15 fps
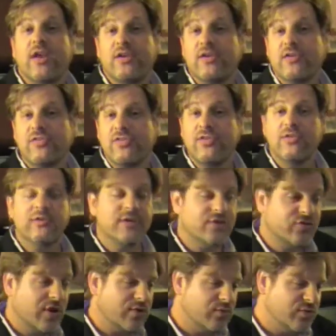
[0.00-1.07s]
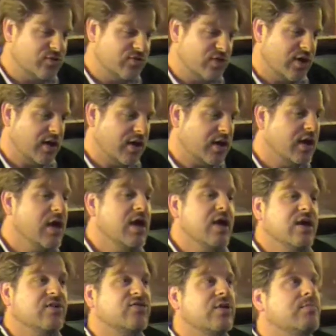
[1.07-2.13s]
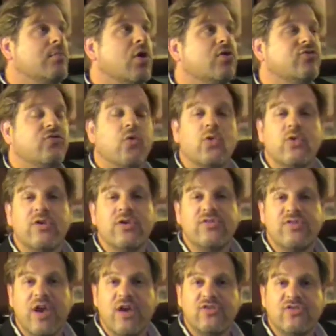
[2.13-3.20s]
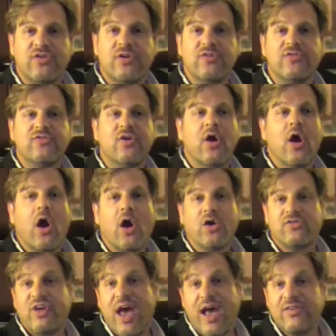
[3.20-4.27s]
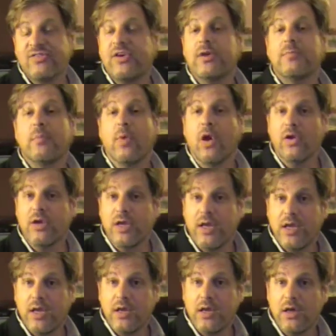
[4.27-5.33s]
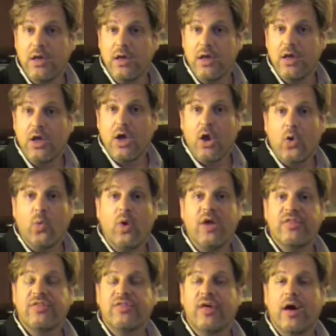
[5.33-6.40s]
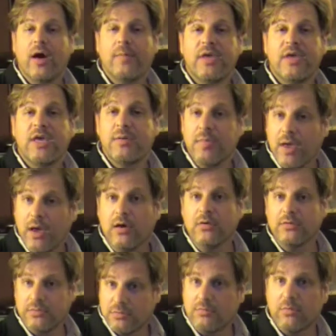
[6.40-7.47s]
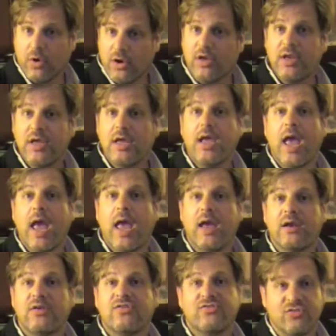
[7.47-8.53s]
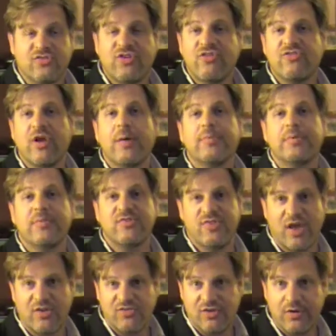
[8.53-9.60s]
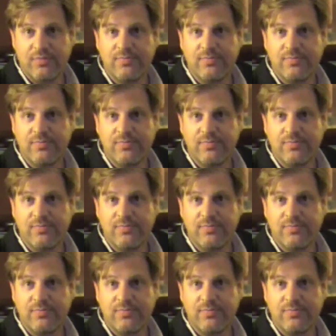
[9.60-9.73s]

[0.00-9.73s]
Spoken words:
Here's the early trend we're seeing, is that most organizations are tasking marketing with email marketing and search engine optimization.